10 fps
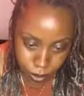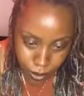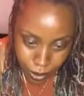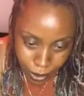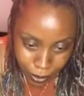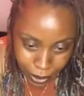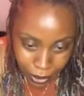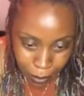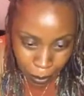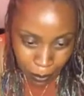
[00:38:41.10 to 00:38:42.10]
There we go.
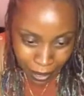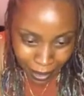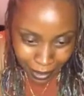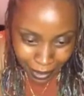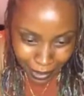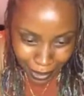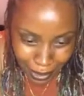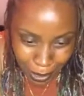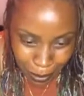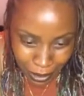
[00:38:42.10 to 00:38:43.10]
Am I back? Can y'all see
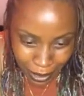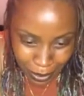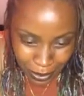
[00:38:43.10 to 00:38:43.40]
me now?